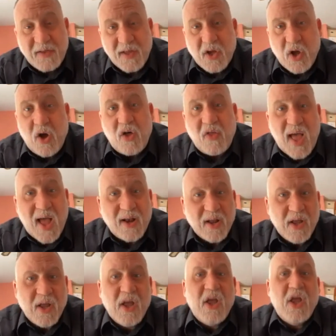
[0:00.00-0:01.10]
They call that
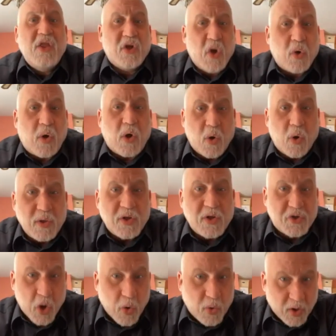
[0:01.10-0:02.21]
the Coca-Cola
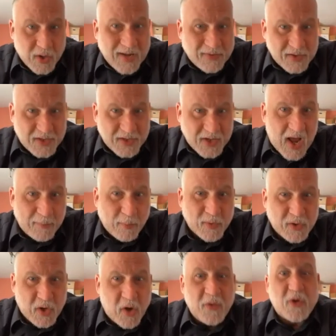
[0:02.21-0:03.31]
Joker at the time. It
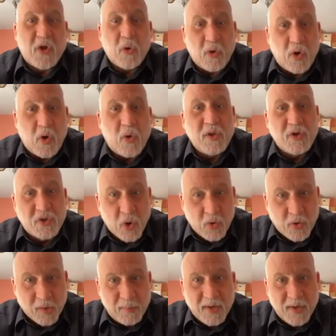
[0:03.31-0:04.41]
was called the Coca-Cola
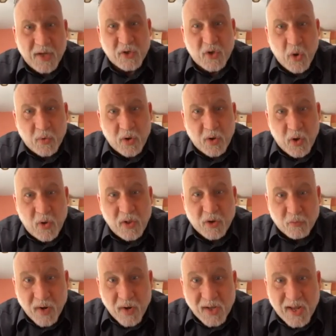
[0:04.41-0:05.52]
Joker because the Coca-Cola
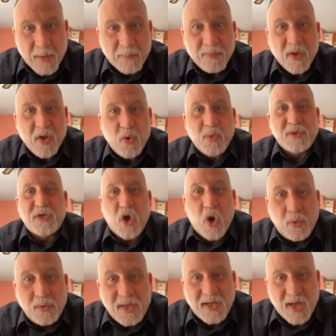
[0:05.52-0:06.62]
really was the
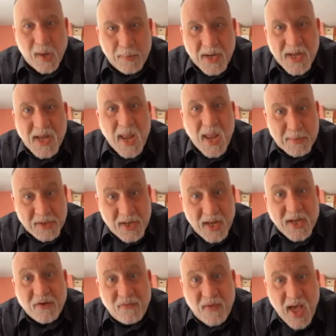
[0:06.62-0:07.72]
only company able to
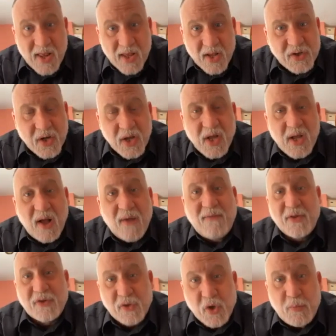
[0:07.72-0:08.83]
take advantage of
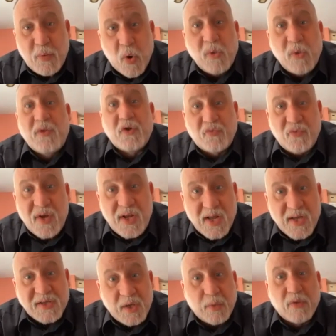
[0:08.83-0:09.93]
this loophole in the
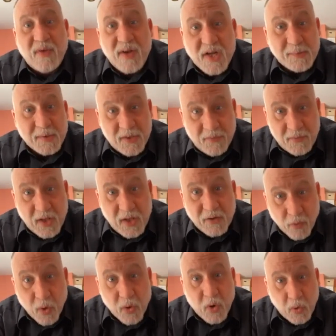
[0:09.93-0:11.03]
treaties. They were written specifically
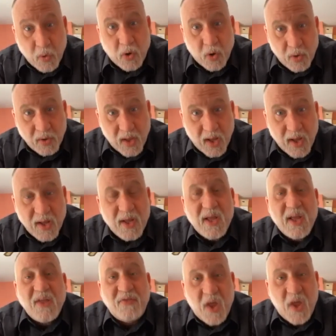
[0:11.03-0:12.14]
for Coca-Cola.
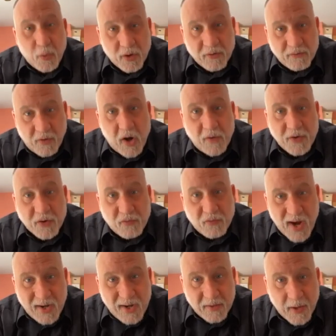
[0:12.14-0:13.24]
They were involved in
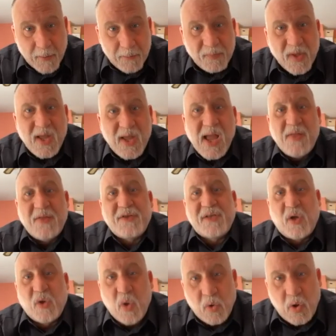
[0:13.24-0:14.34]
writing them. And this is
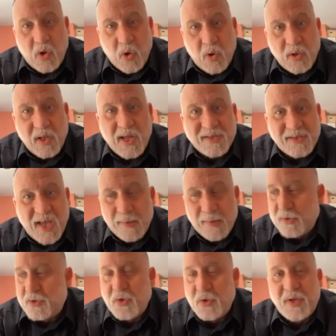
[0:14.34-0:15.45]
how Coca-Cola is
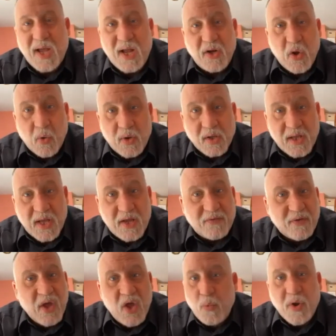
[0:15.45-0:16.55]
able to get coca leaf
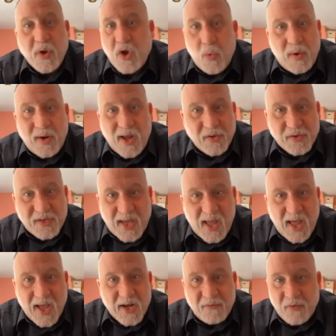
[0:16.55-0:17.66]
when no one else
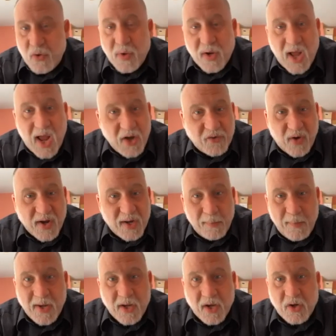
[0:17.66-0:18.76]
can. If you and I try to
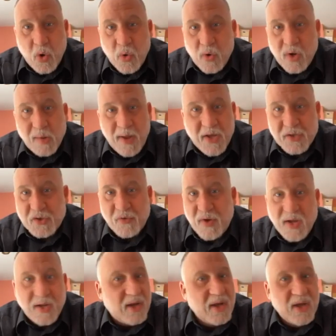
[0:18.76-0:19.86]
make a coca leaf
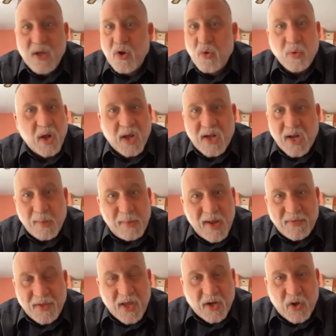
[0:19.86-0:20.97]
drink, we're not going to be
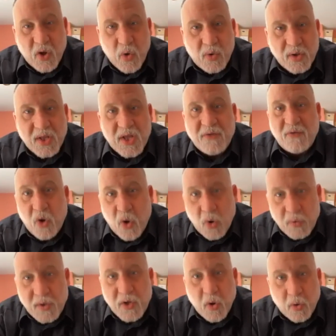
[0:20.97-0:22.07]
able to get coca leaf.
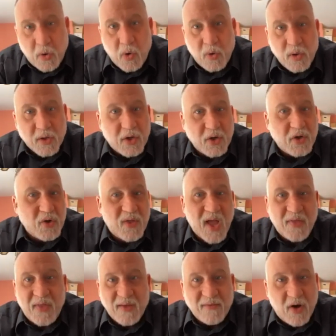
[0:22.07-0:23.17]
Only Coca-Cola can do
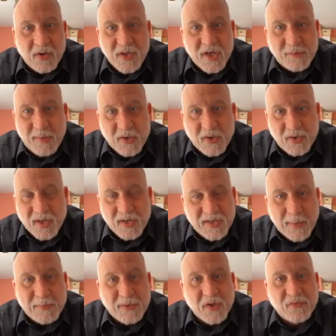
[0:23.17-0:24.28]
that. They have all these special
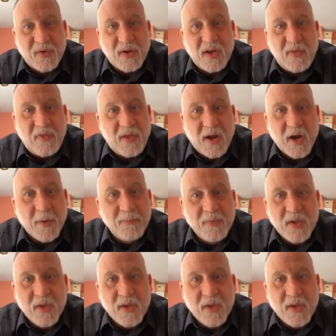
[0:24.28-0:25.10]
exemptions written in there.